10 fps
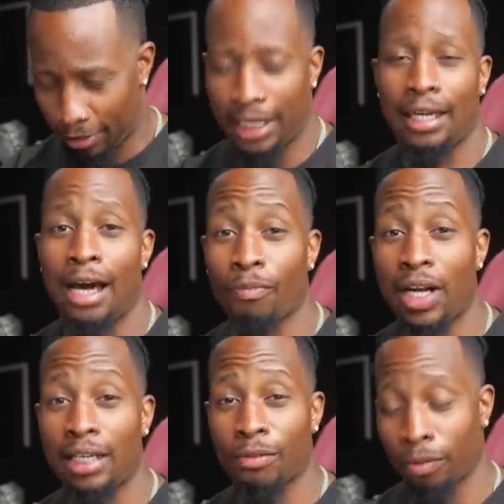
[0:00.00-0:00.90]
okay, I'm
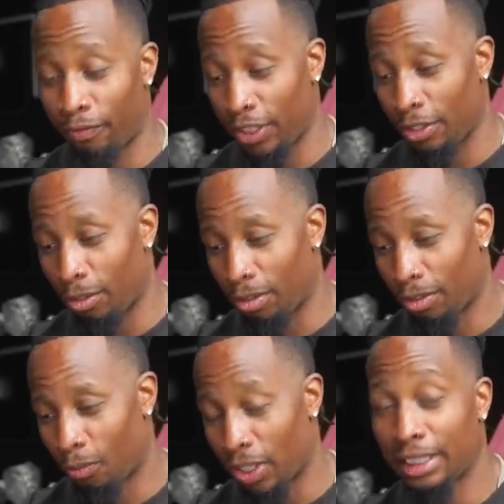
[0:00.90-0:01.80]
ready to reveal
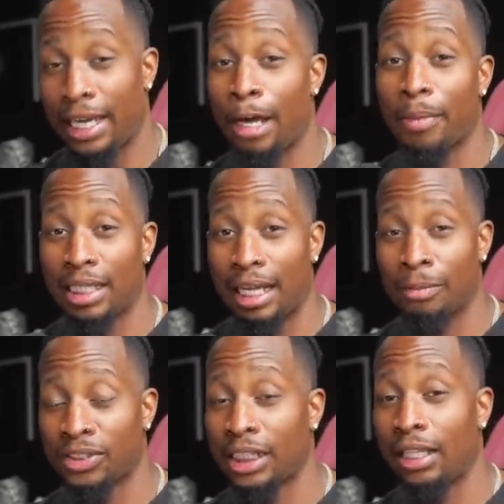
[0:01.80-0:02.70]
what camera that
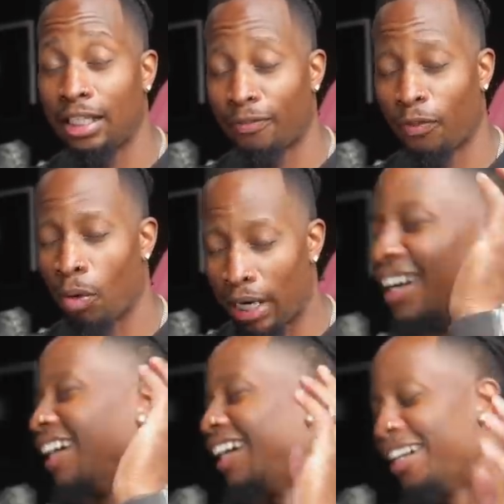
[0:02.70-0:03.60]
I'm selling it for.
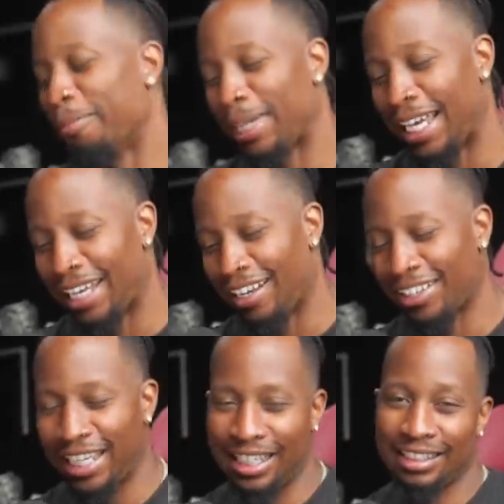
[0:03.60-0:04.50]
Oh man,
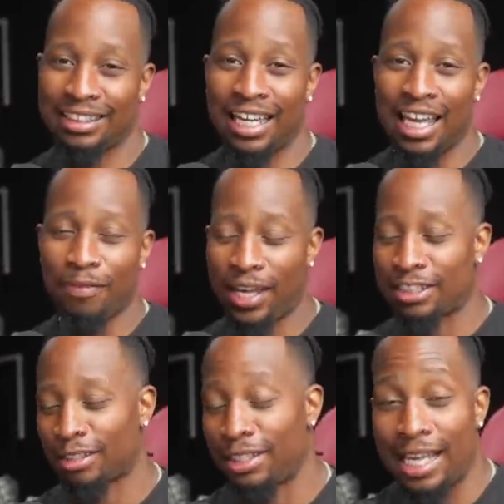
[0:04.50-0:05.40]
okay, the
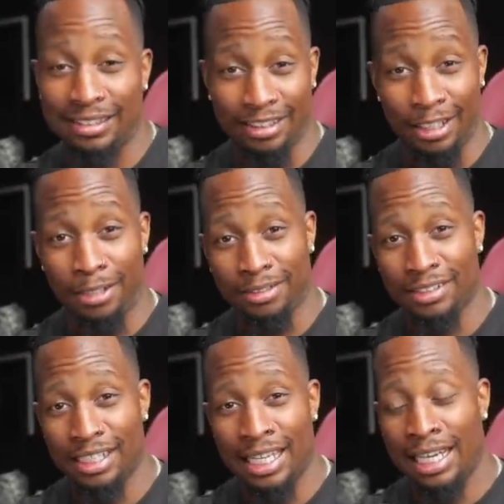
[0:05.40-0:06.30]
FX3 has to go
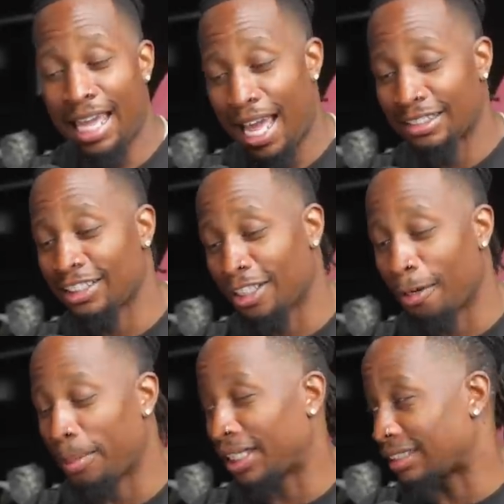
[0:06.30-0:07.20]
and it has to
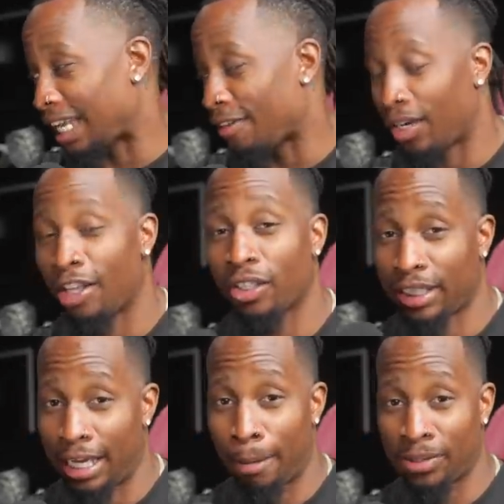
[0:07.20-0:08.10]
go because I have other
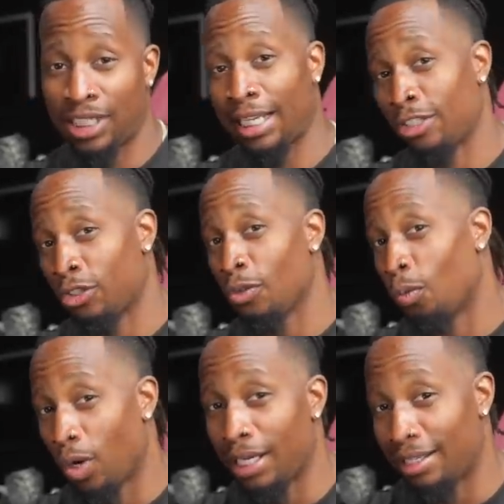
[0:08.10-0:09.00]
cameras that could do
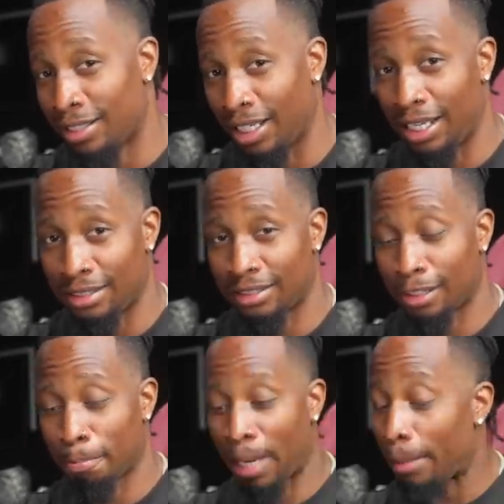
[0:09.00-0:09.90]
what it
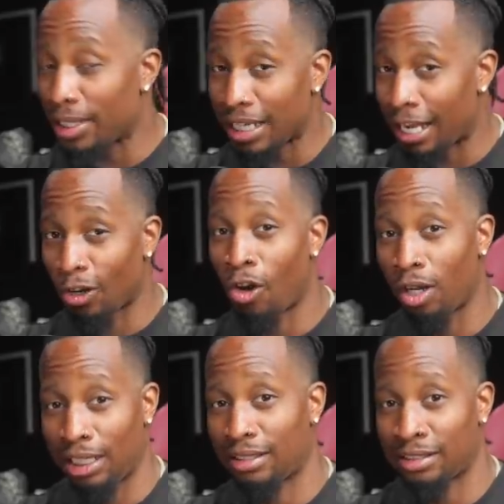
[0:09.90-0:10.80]
does. Maybe not
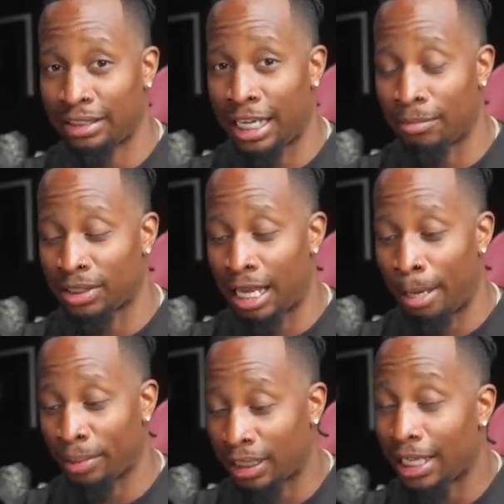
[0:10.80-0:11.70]
all at the same
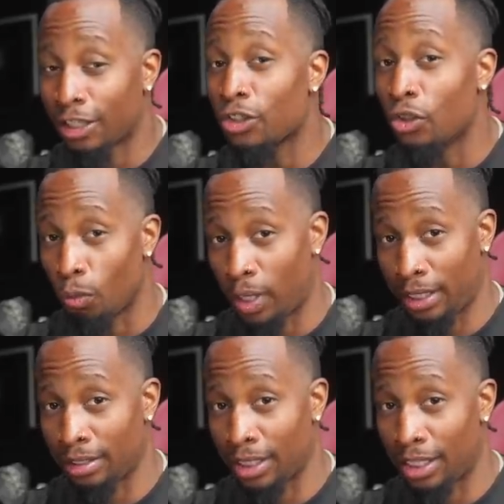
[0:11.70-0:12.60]
time, but they could do what it